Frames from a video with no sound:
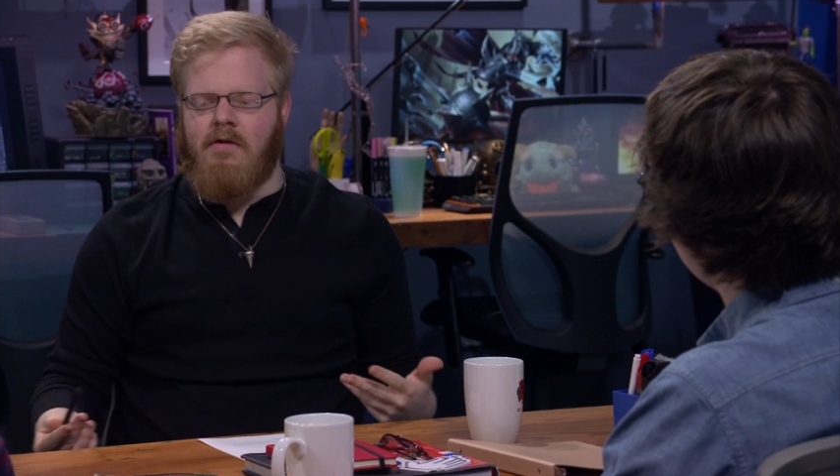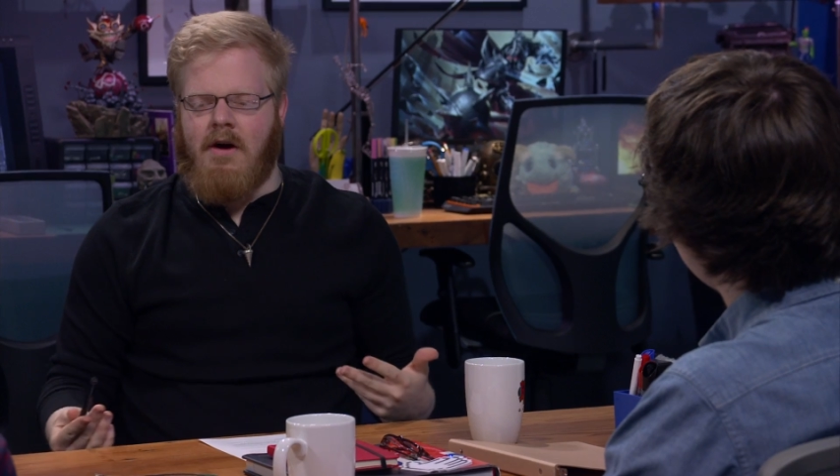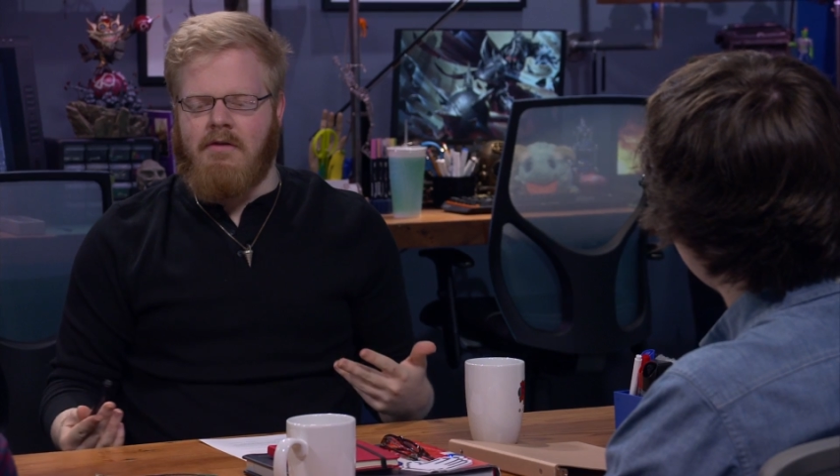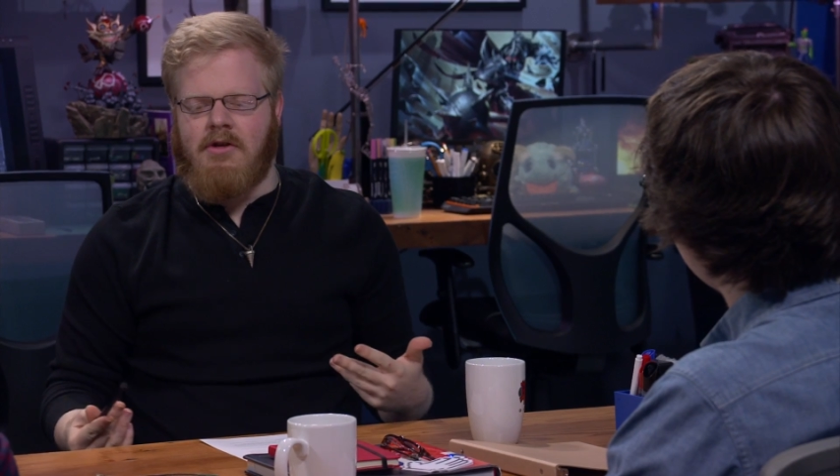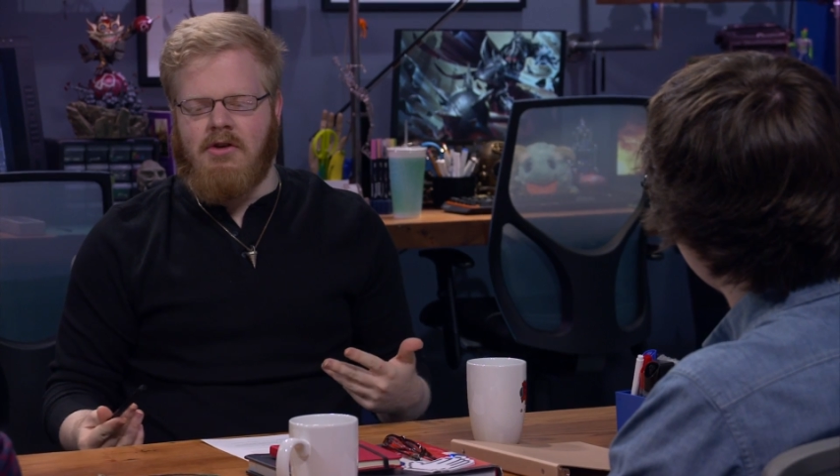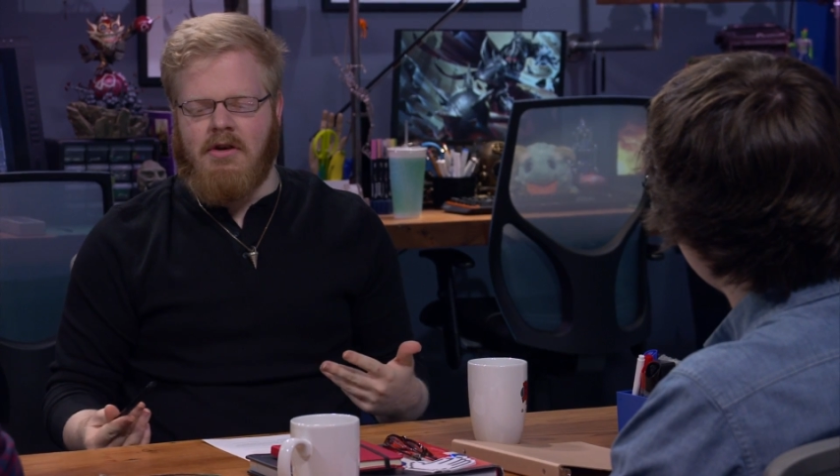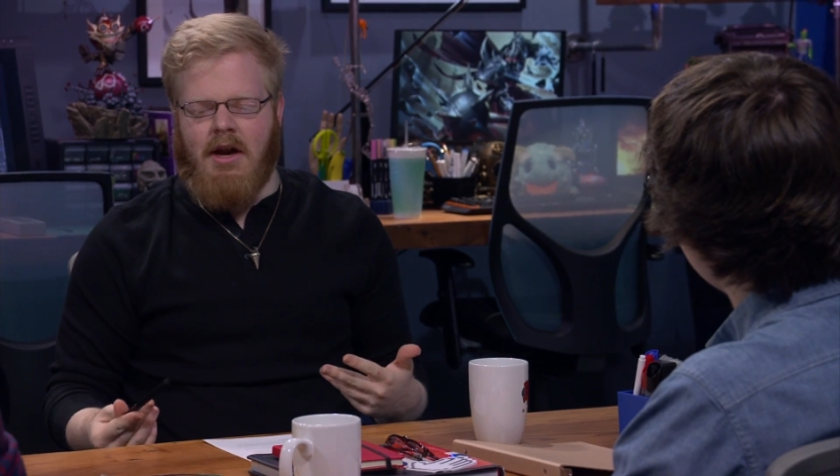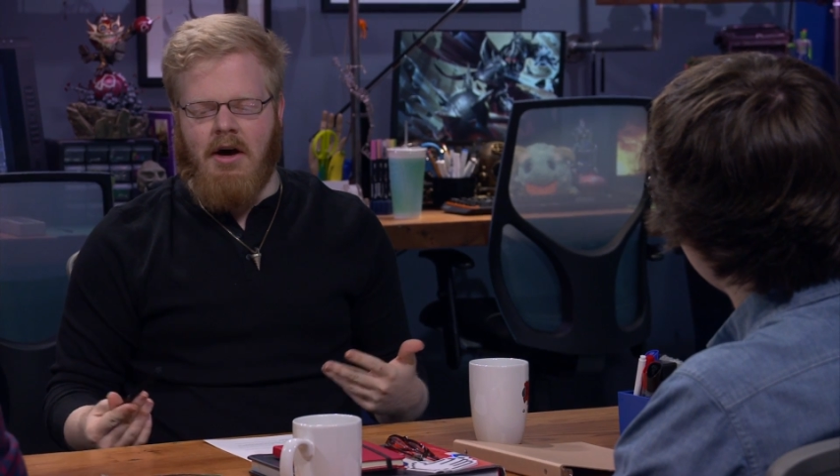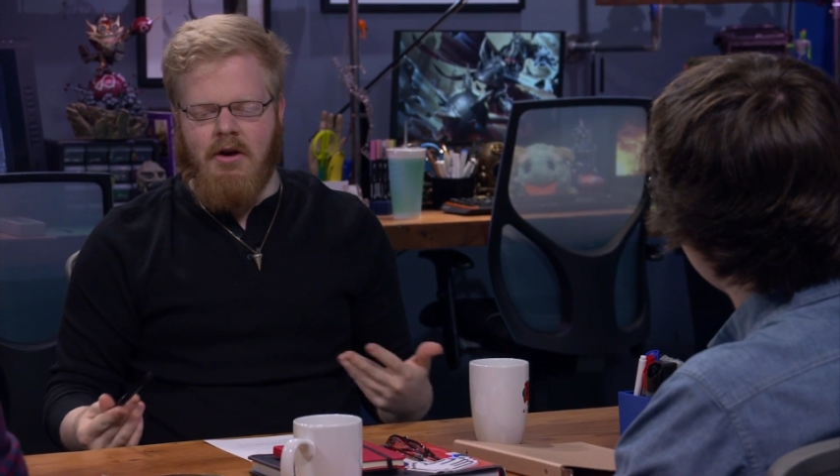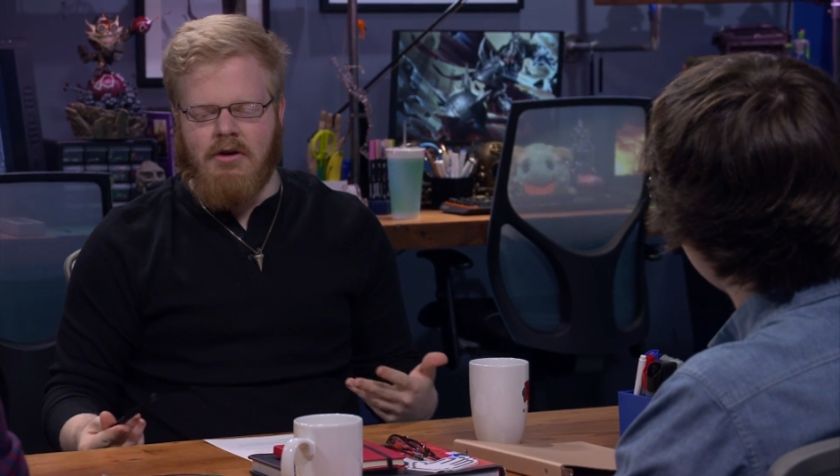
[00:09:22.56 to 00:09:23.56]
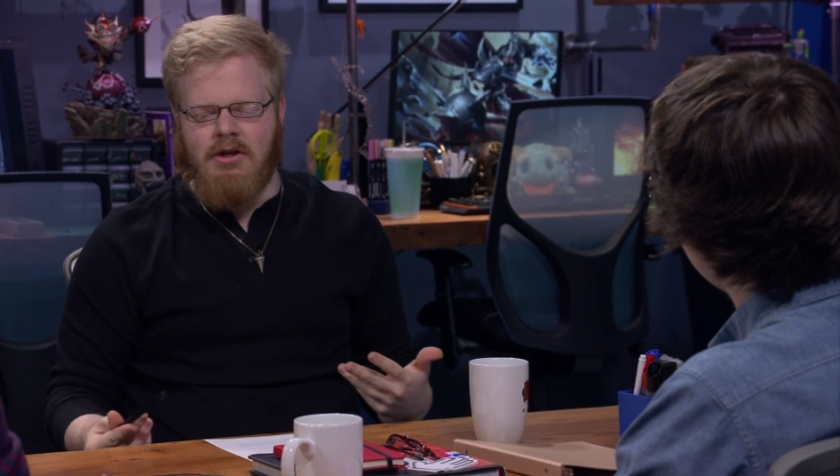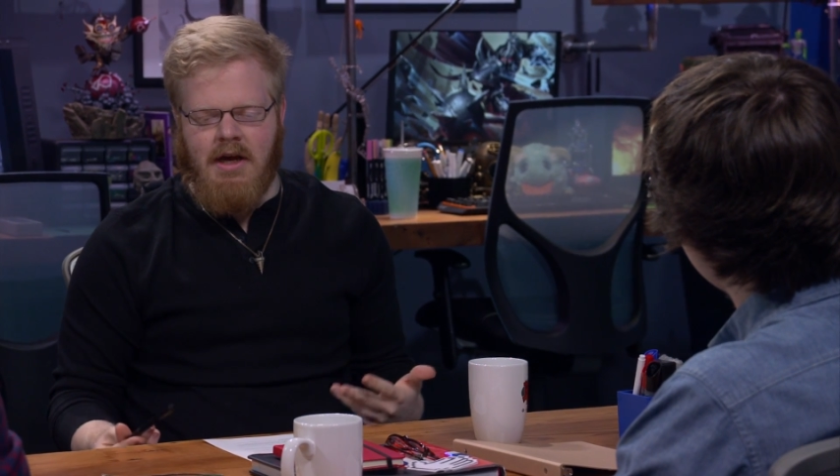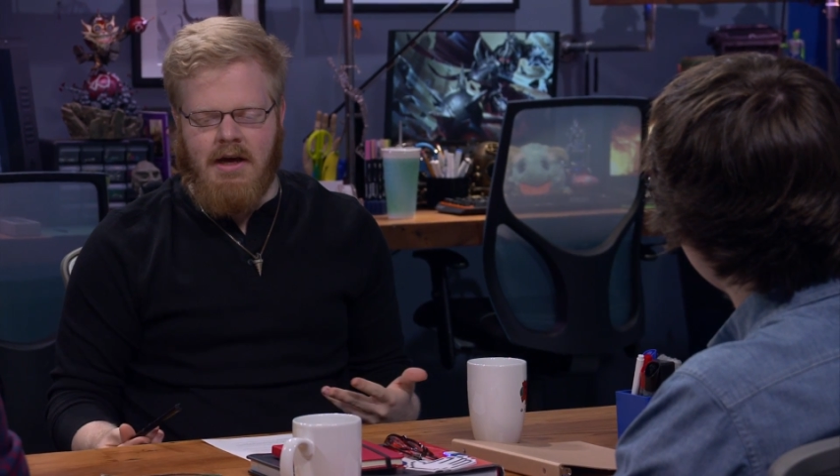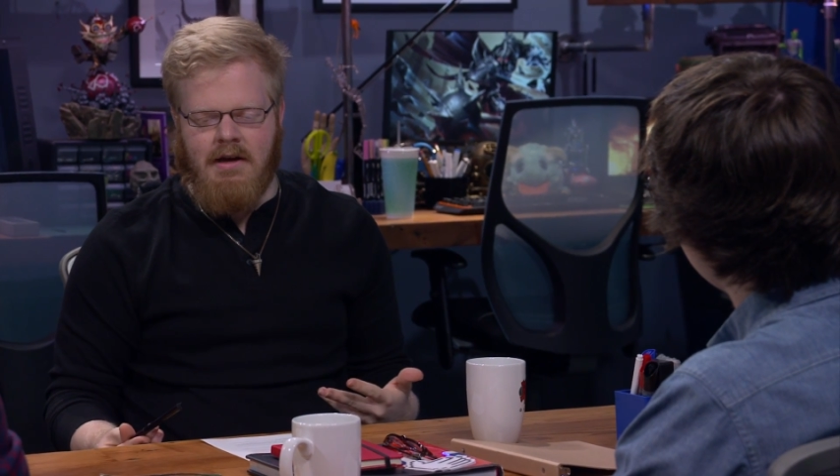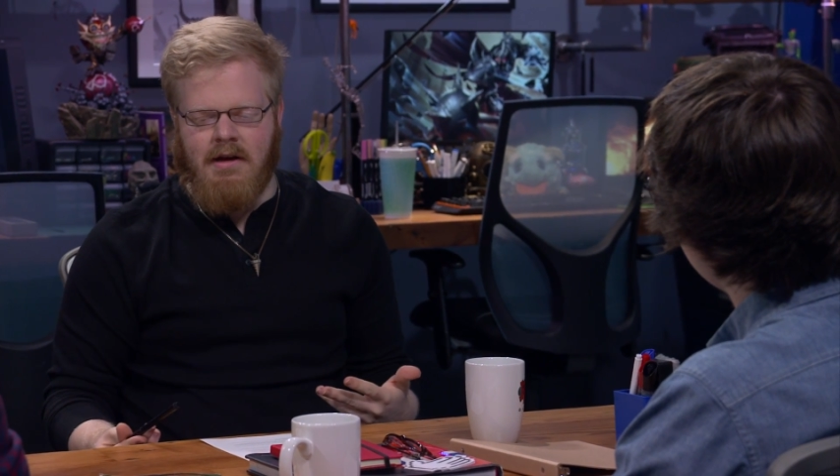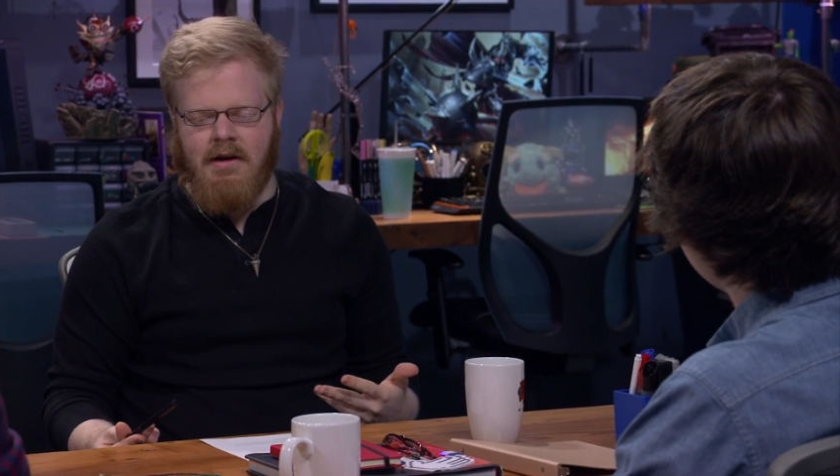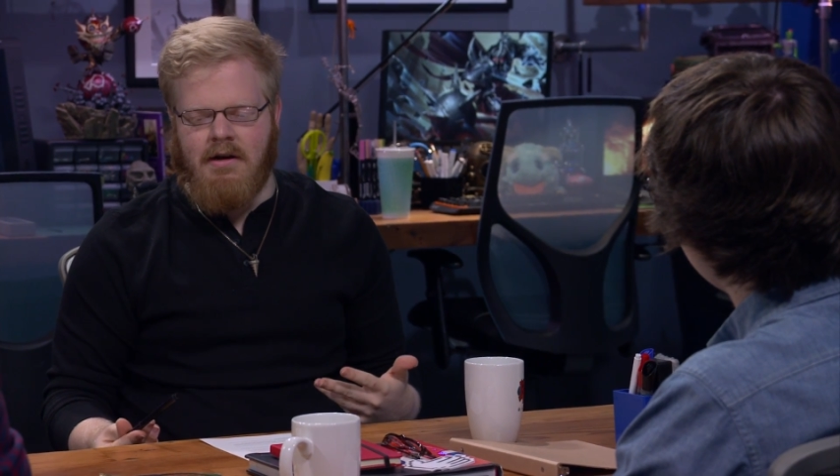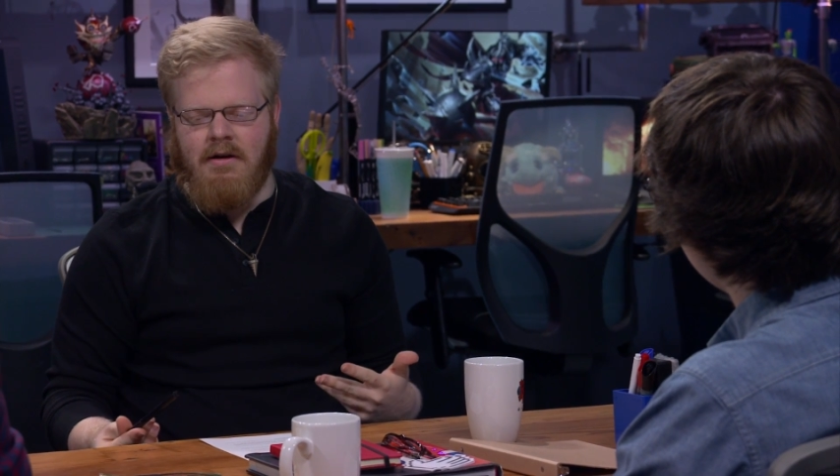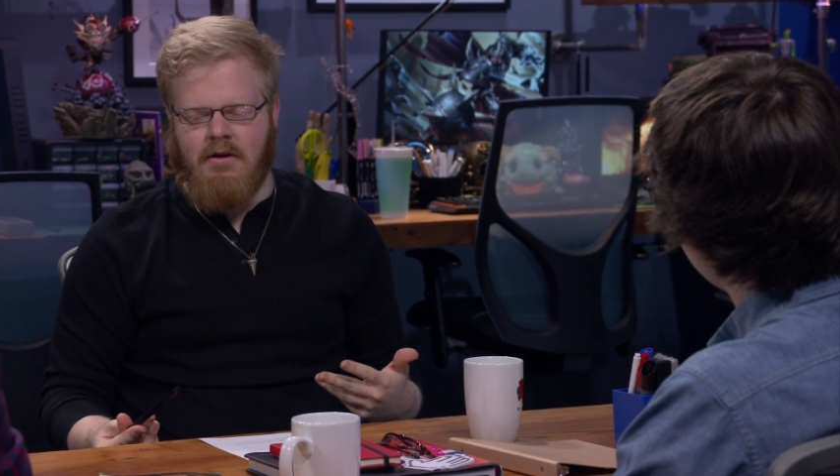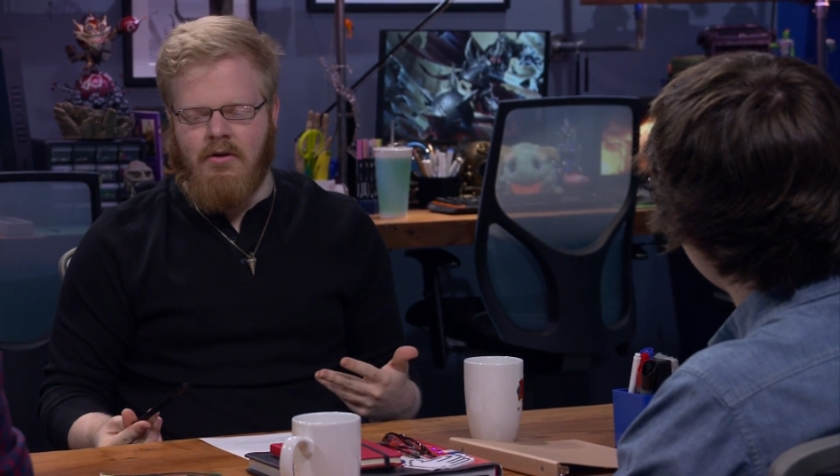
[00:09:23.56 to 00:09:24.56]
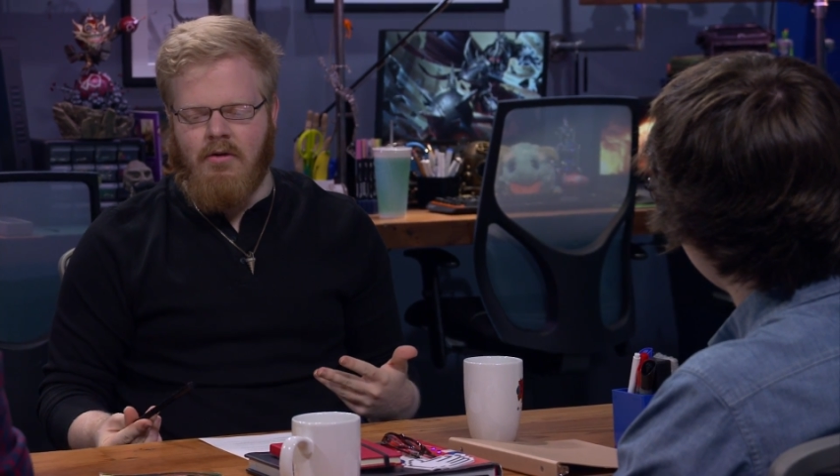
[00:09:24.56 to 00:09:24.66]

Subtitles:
conversation on kind of understanding